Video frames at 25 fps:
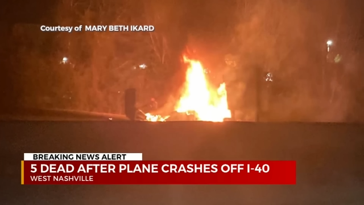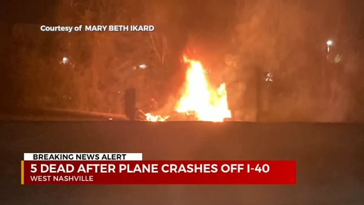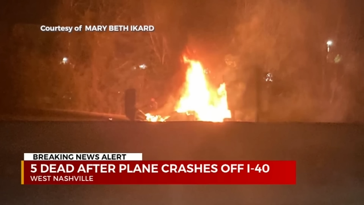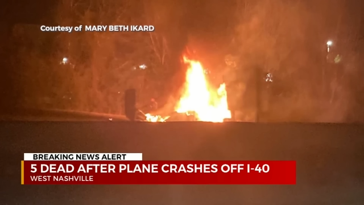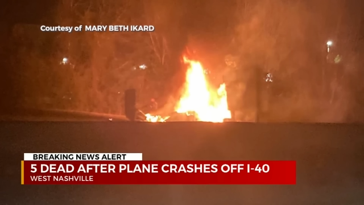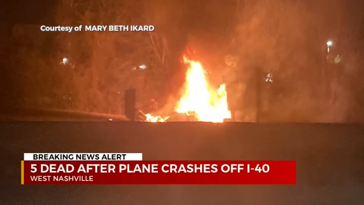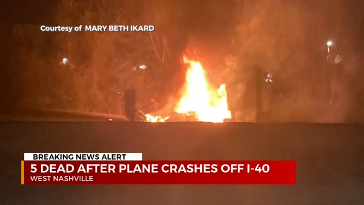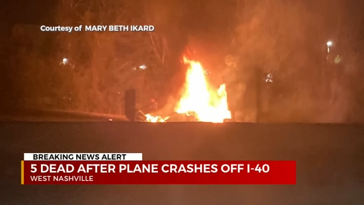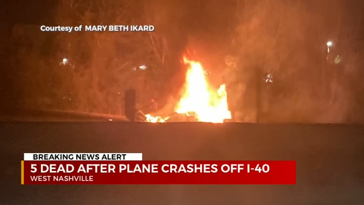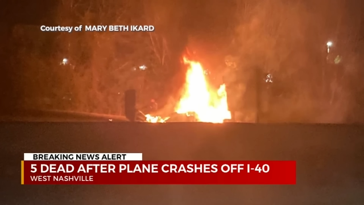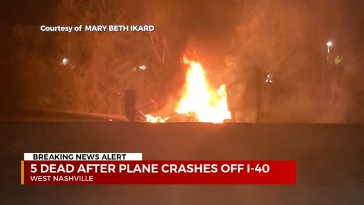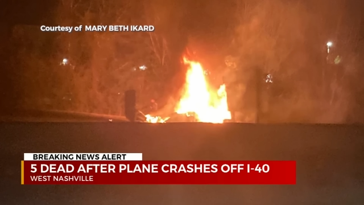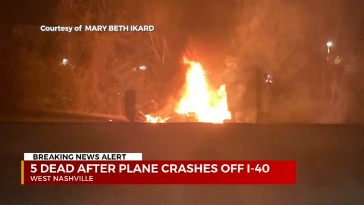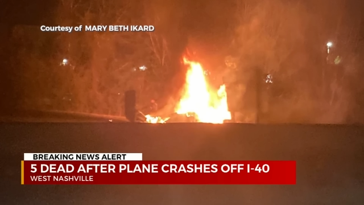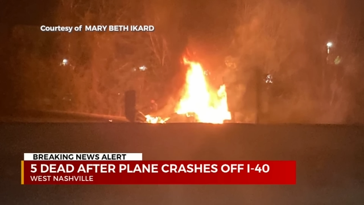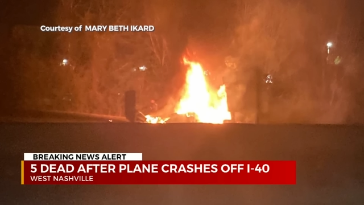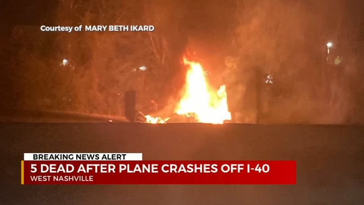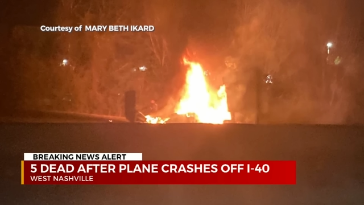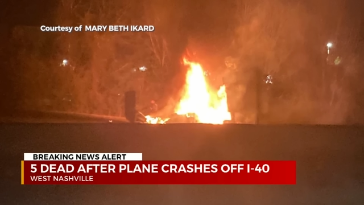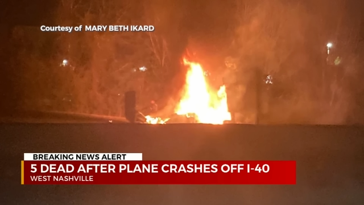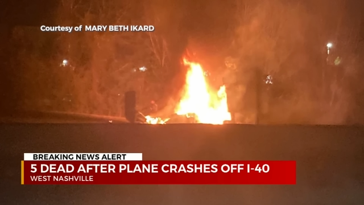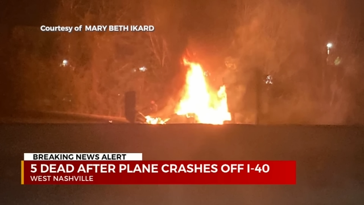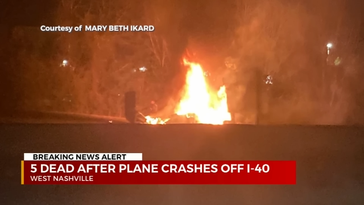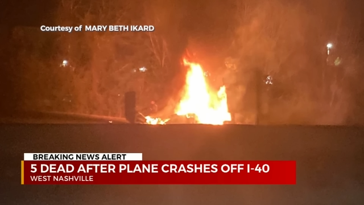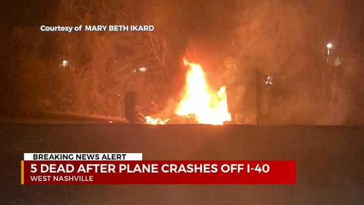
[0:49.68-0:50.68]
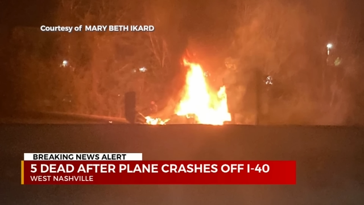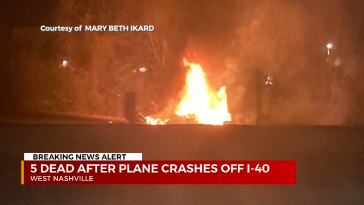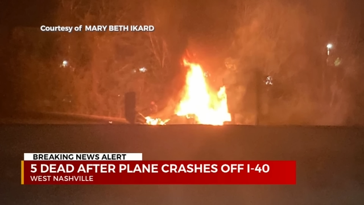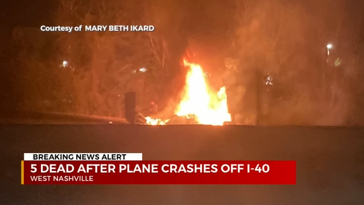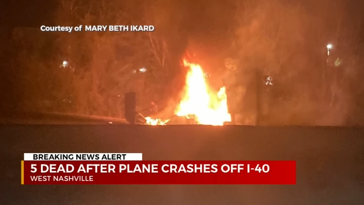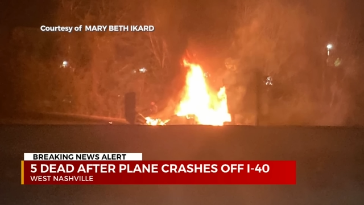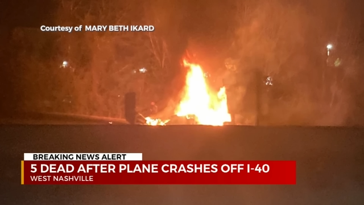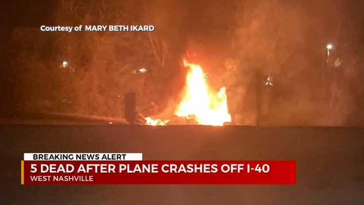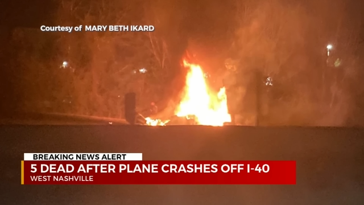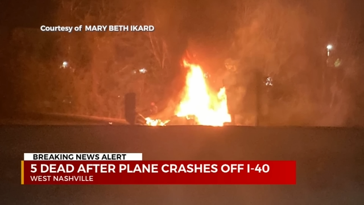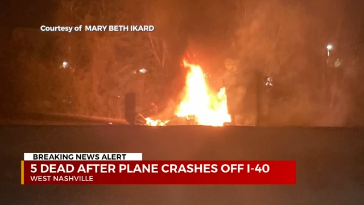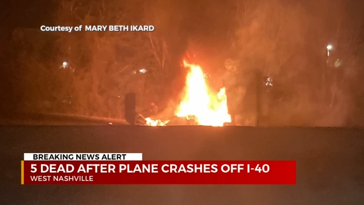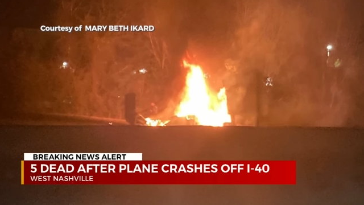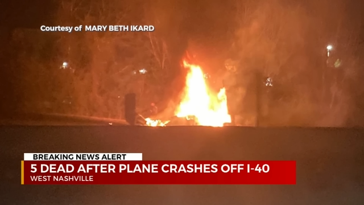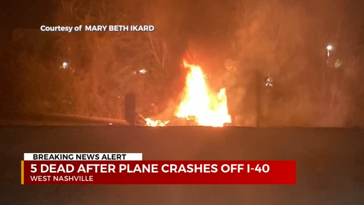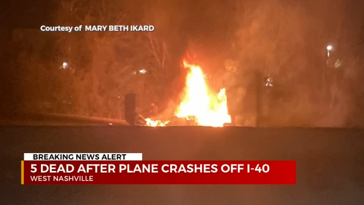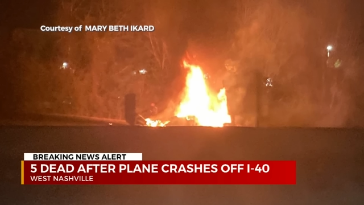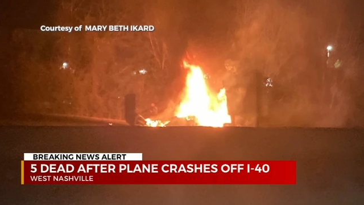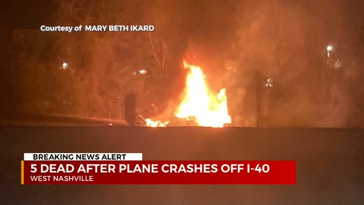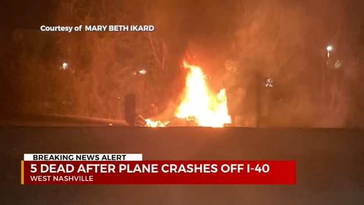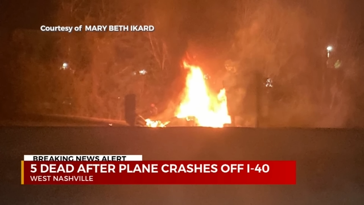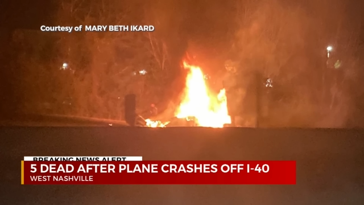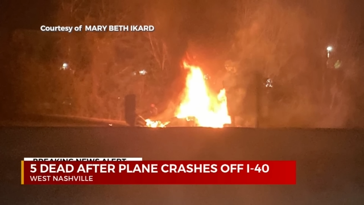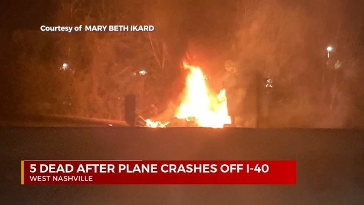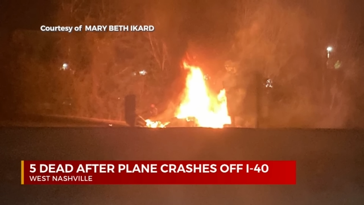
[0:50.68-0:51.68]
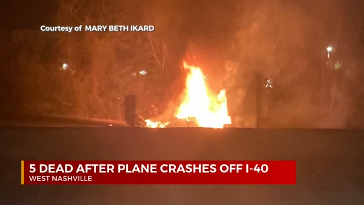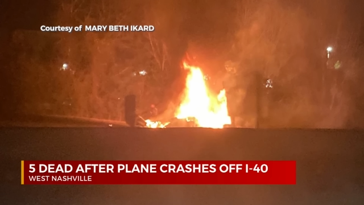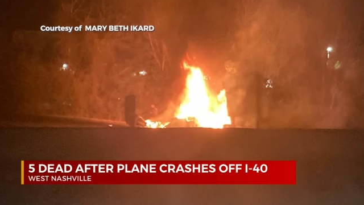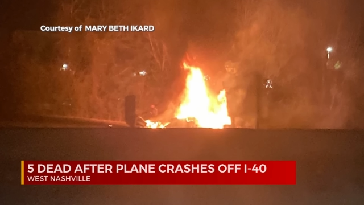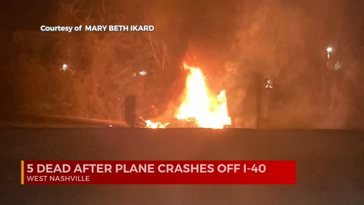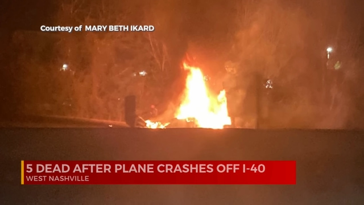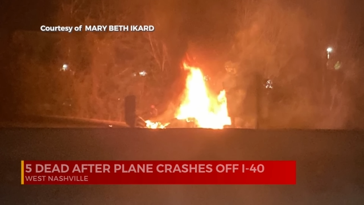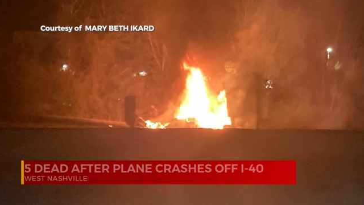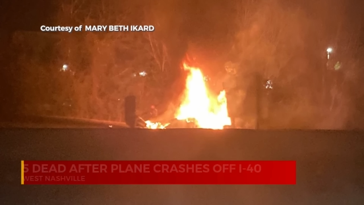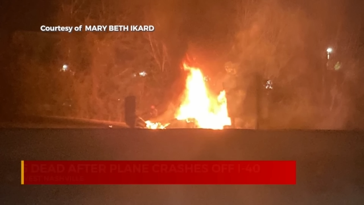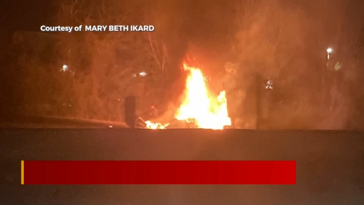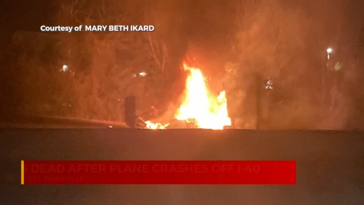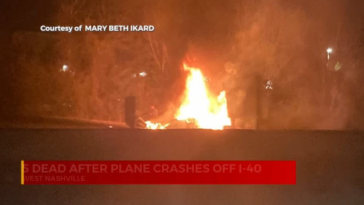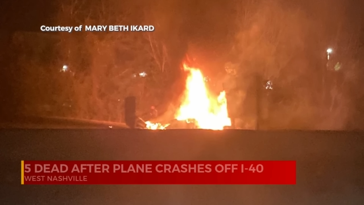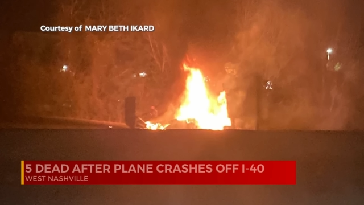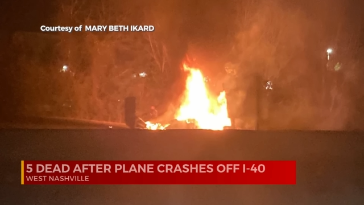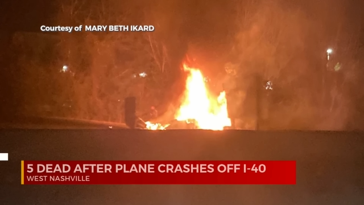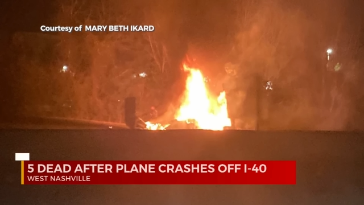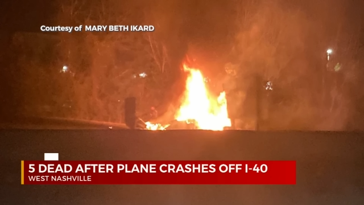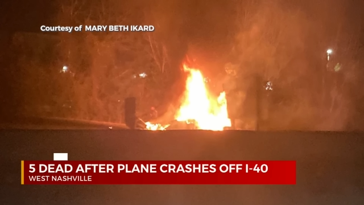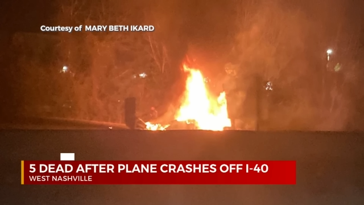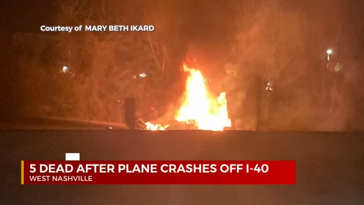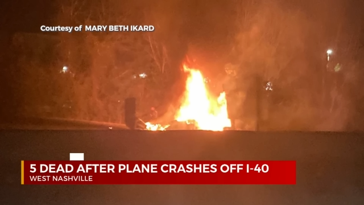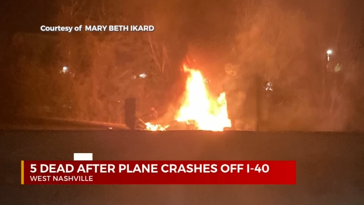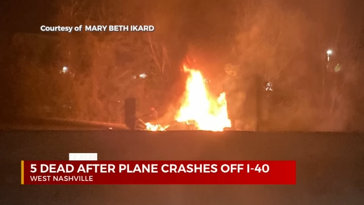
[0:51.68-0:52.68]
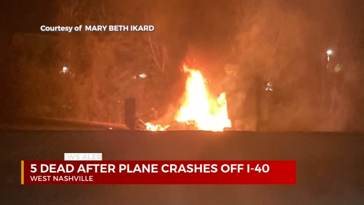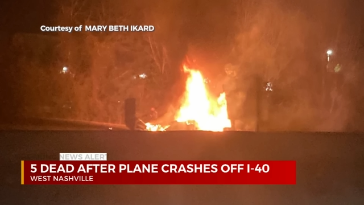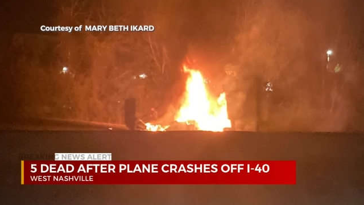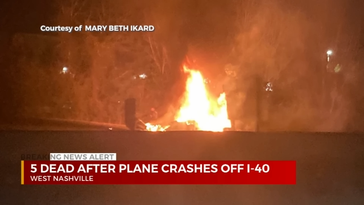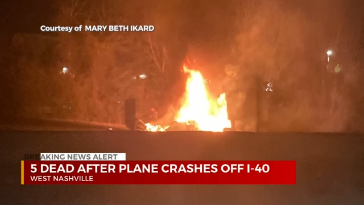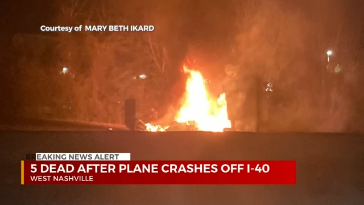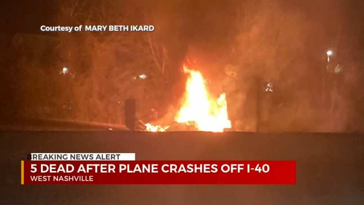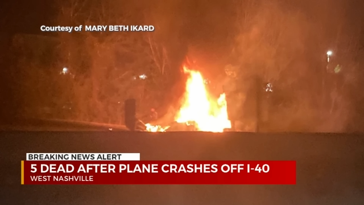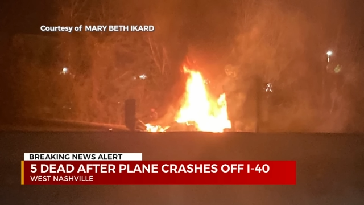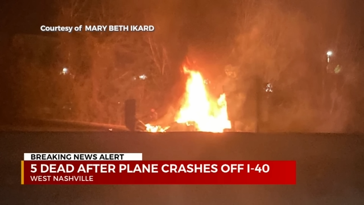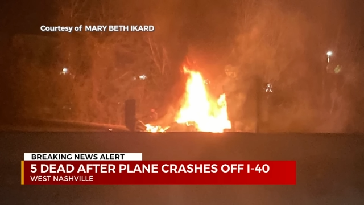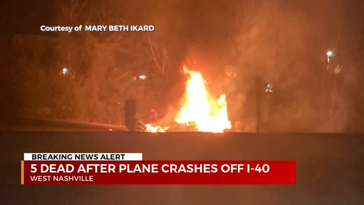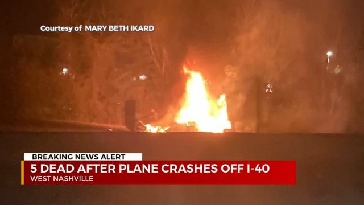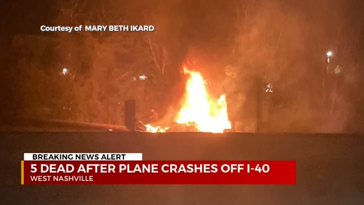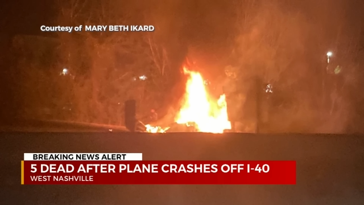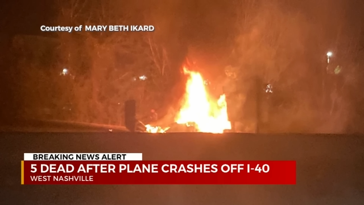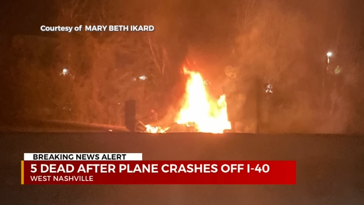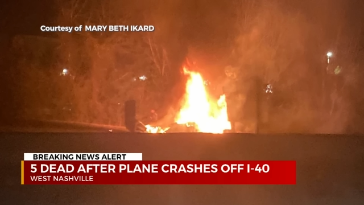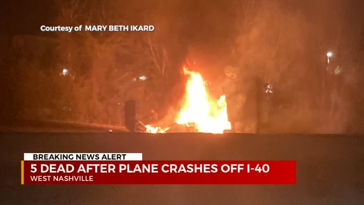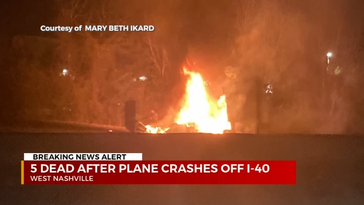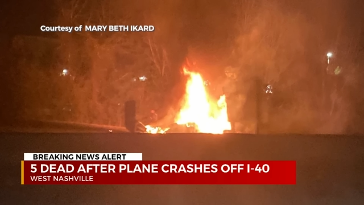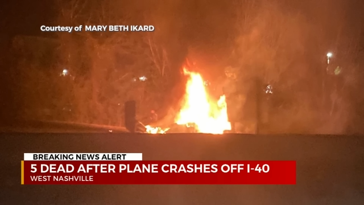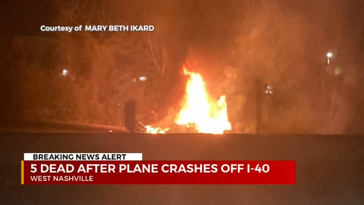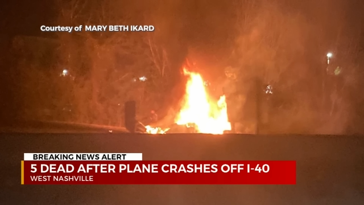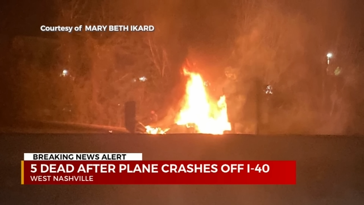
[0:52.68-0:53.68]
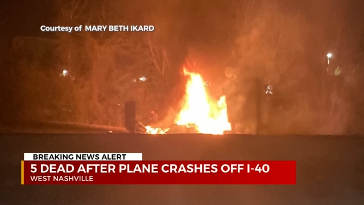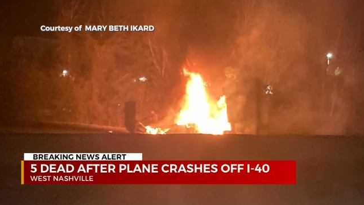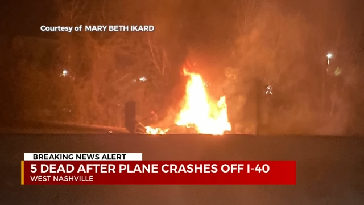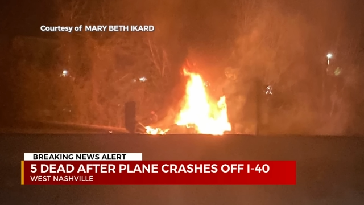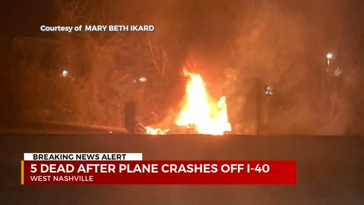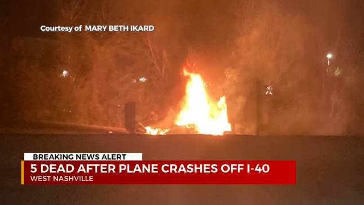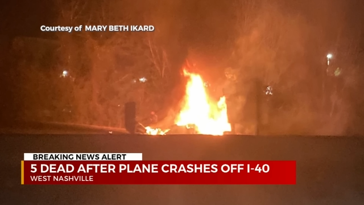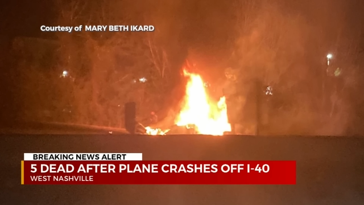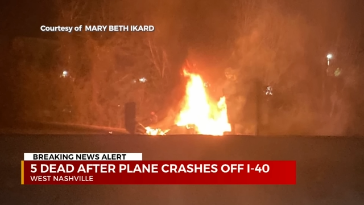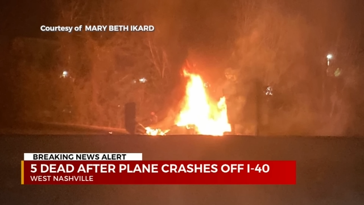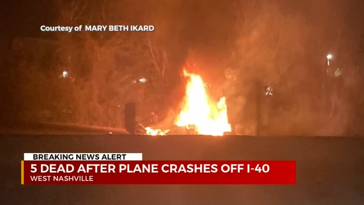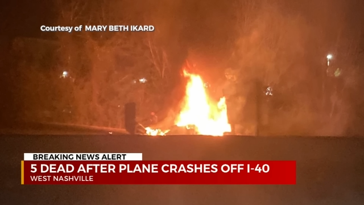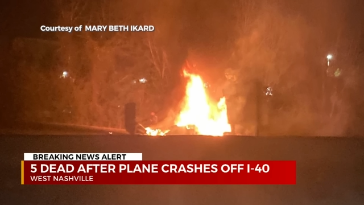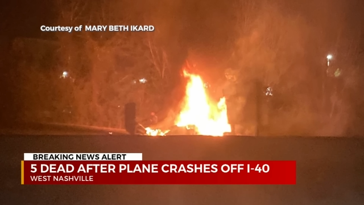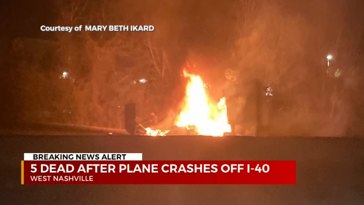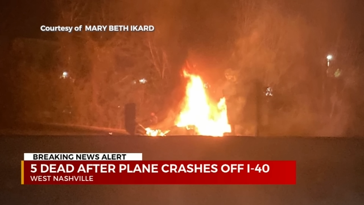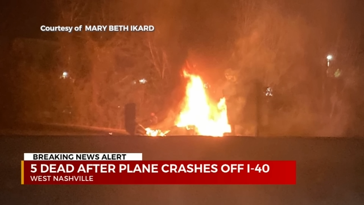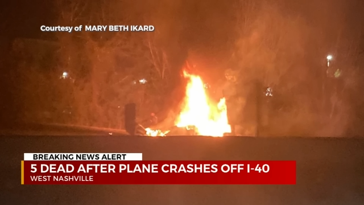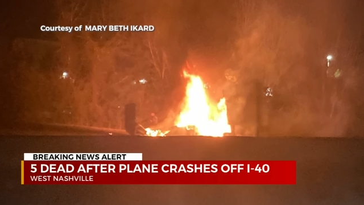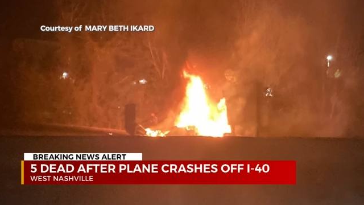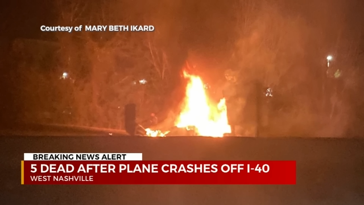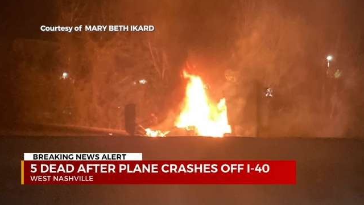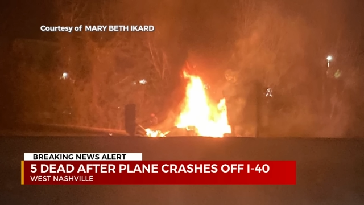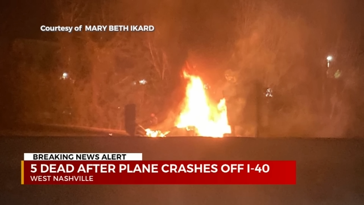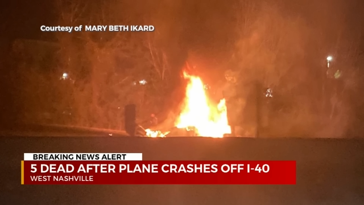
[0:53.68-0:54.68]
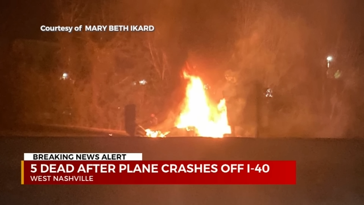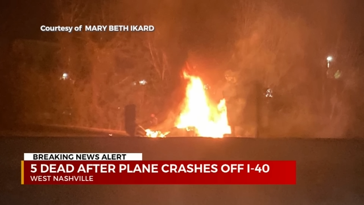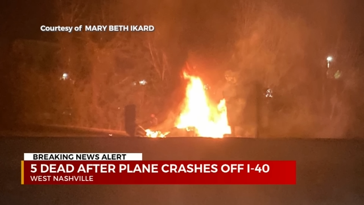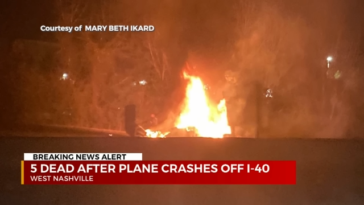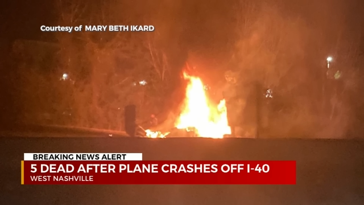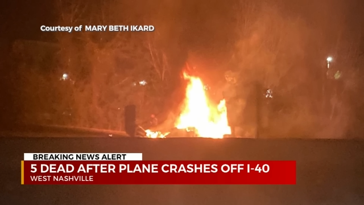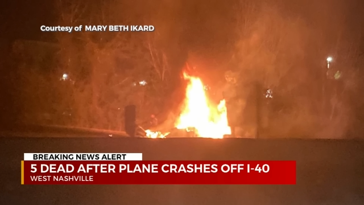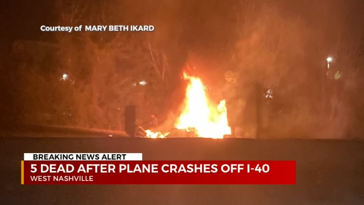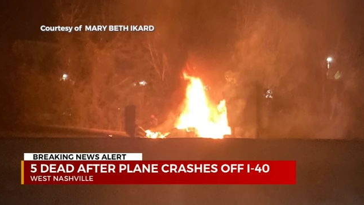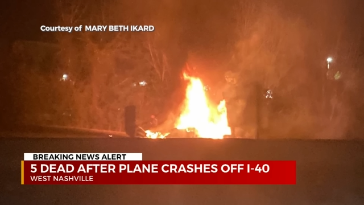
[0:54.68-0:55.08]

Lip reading: (no speaker visible)